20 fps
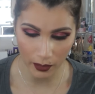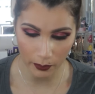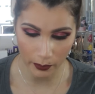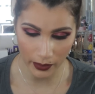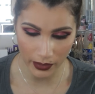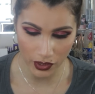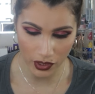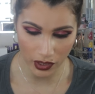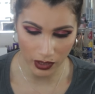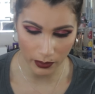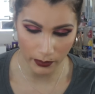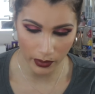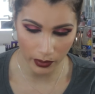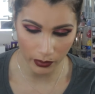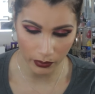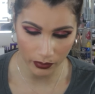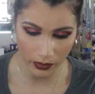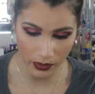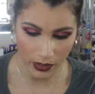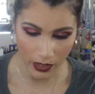on my
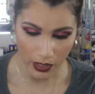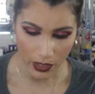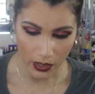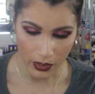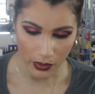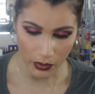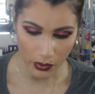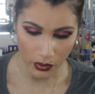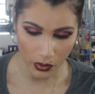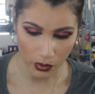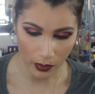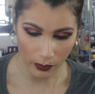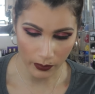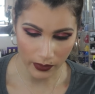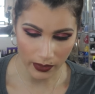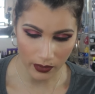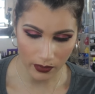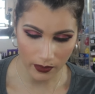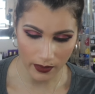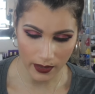cheekbones. So
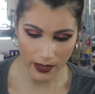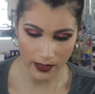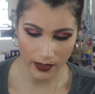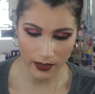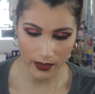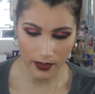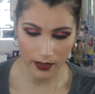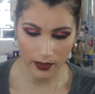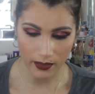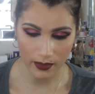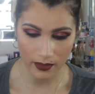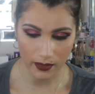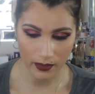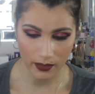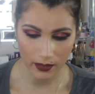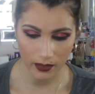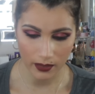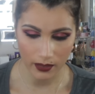I'm gonna go ahead and